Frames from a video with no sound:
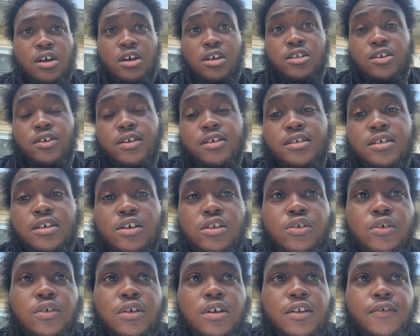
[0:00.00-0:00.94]
So this
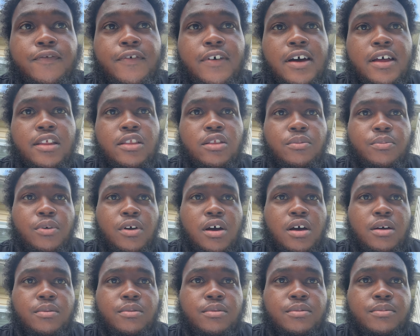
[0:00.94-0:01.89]
included defining the
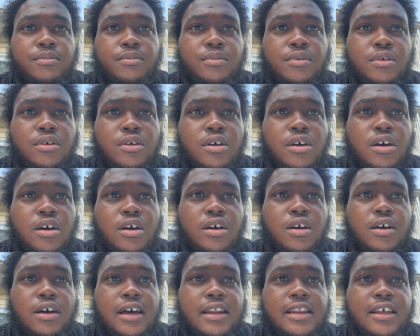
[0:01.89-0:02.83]
problem,
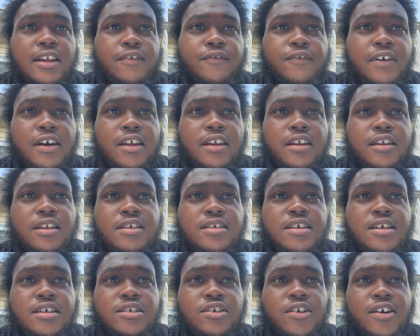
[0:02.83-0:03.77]
identifying the
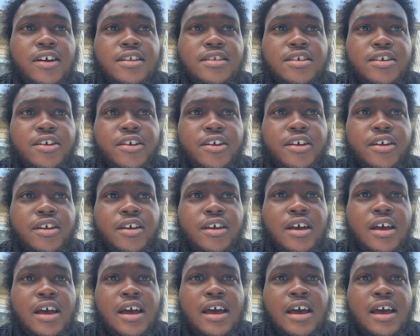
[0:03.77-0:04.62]
decision criteria,